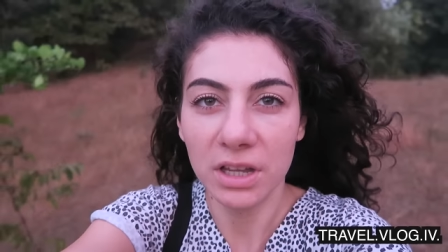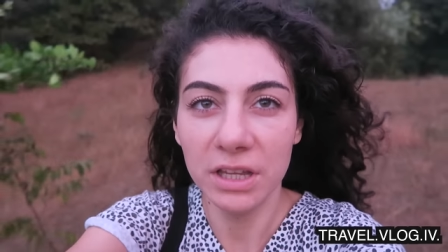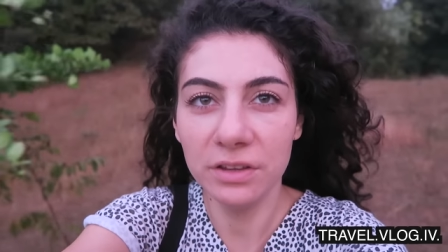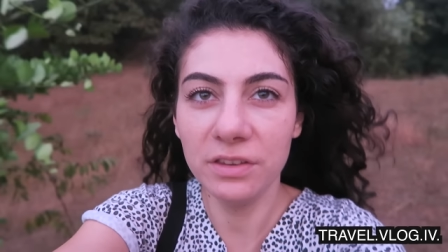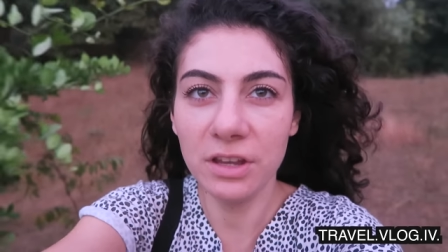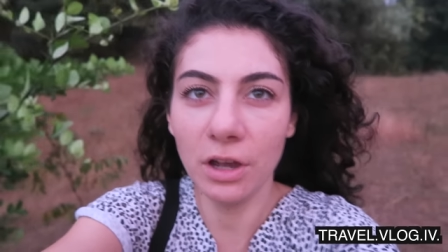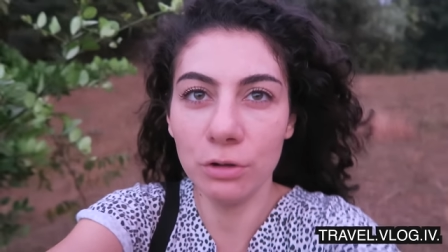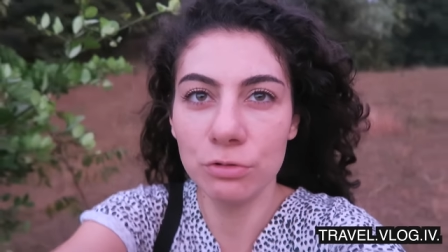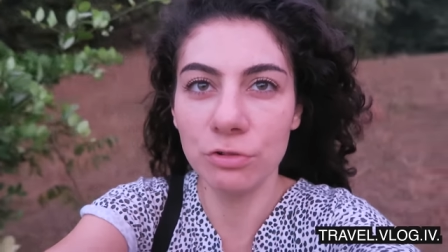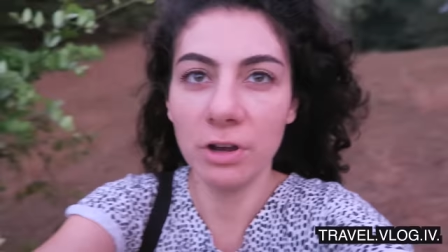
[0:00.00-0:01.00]
Can you see
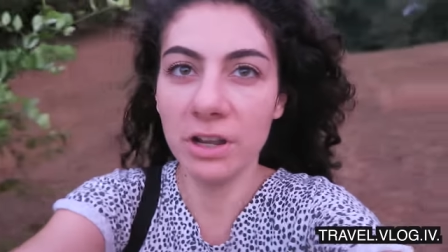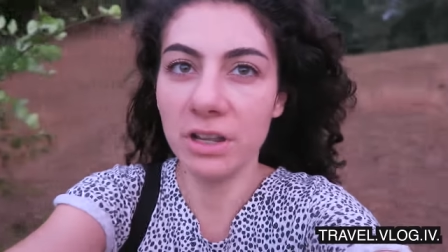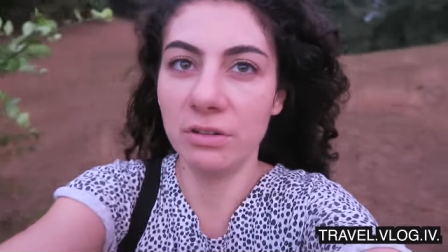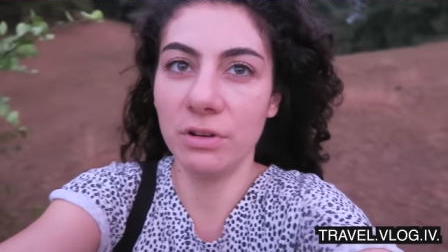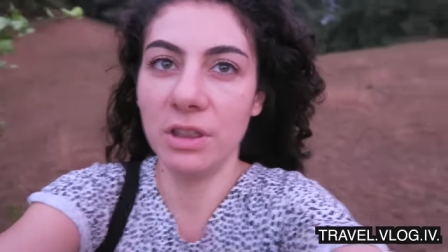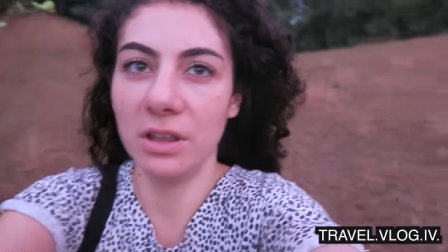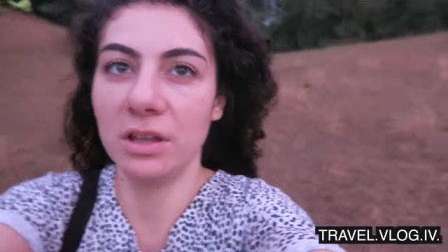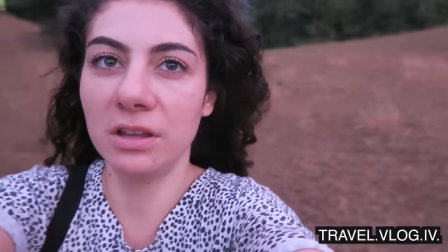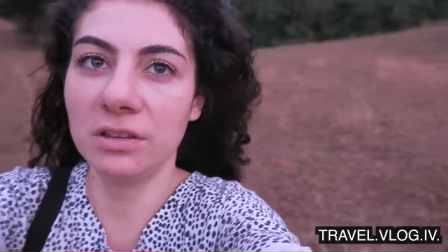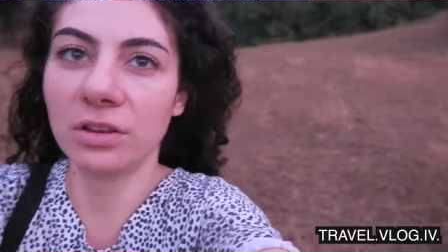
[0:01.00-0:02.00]
how dry everything
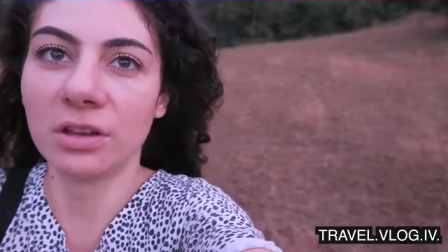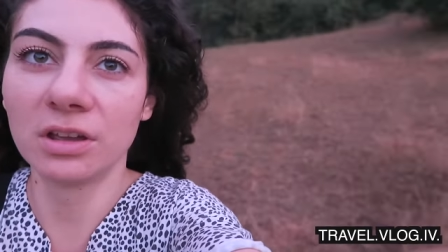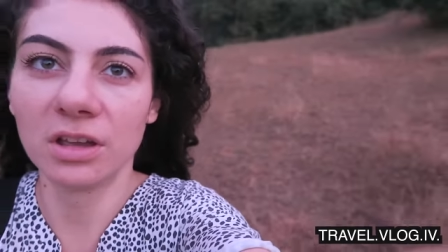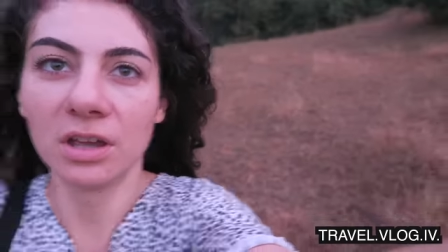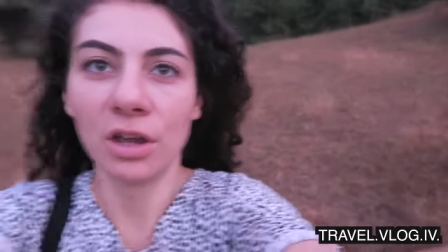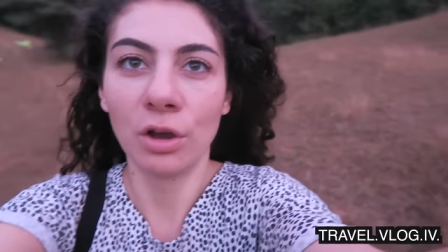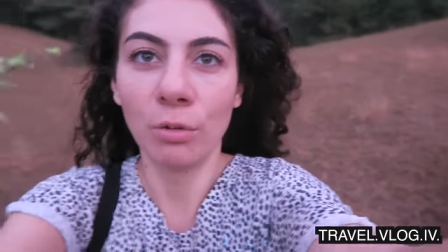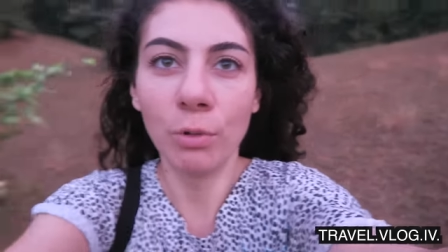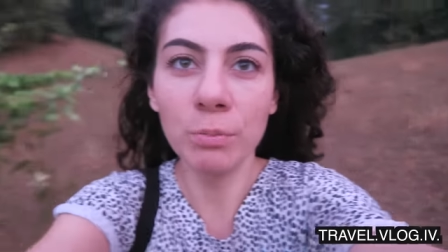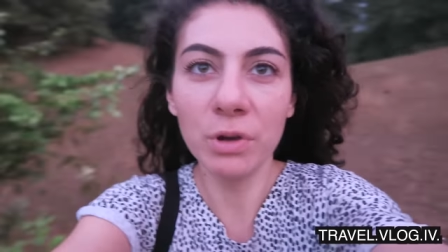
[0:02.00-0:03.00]
is?
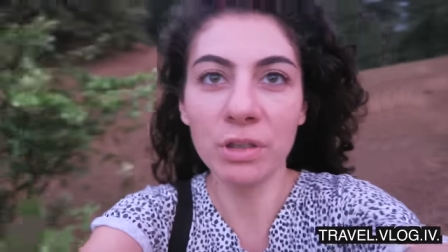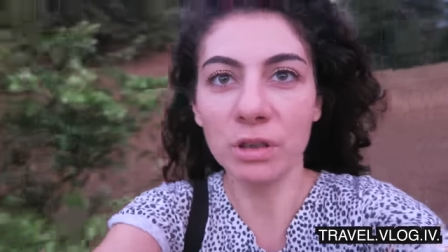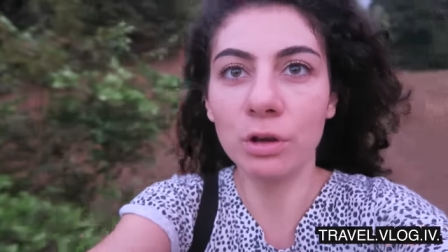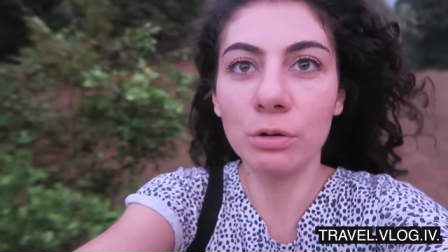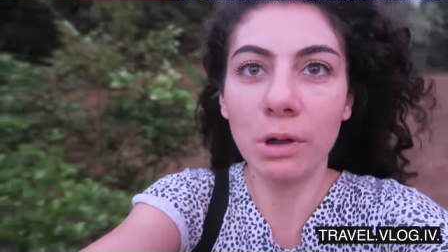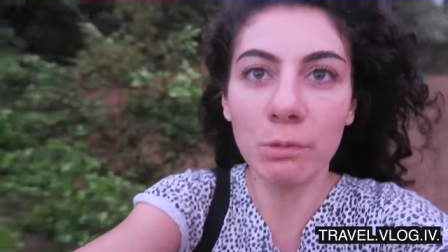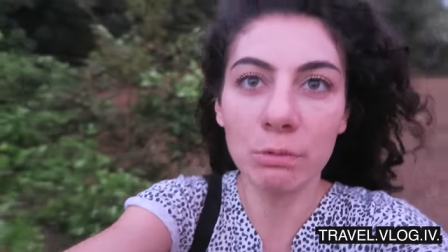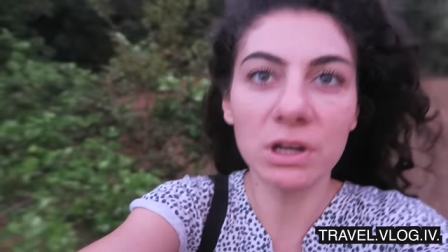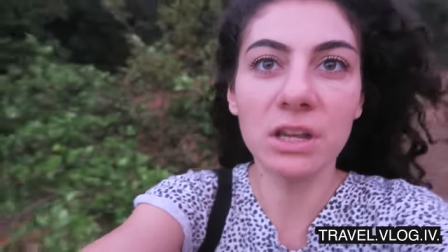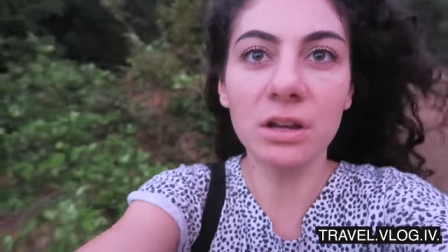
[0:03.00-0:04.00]
one month ago when
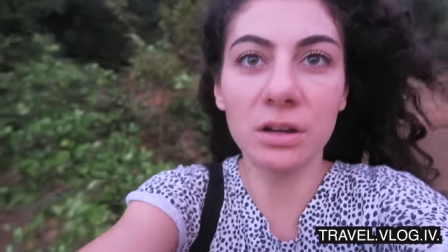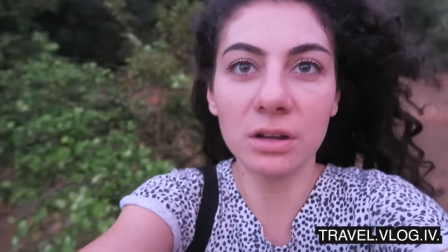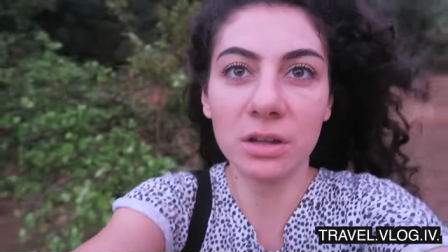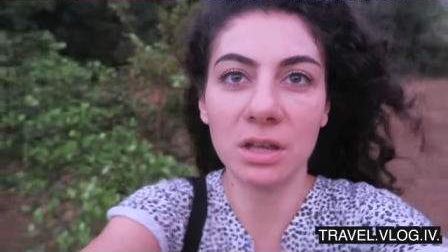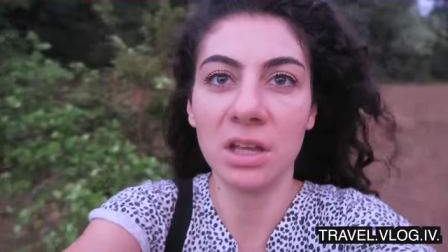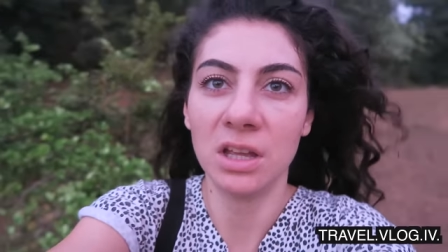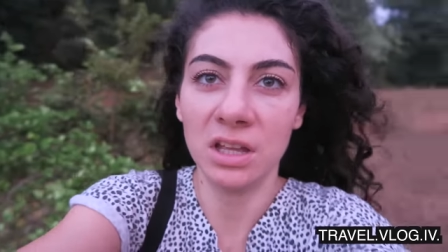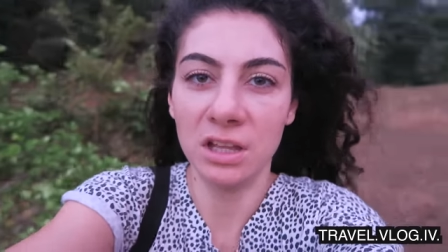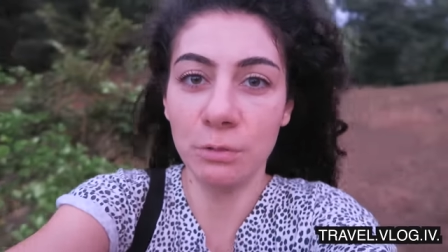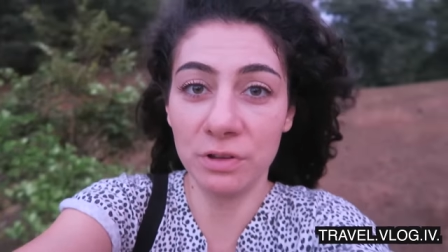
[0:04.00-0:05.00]
we were here,
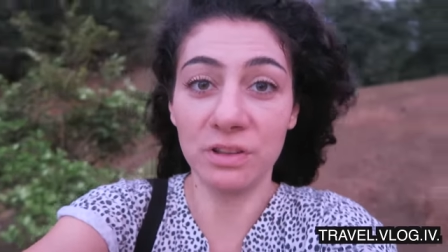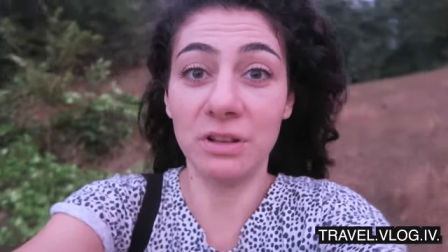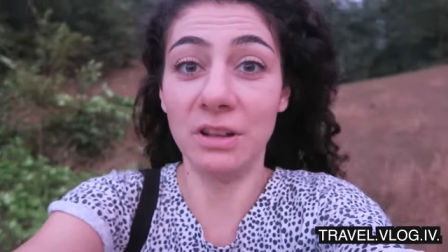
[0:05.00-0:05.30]
it was a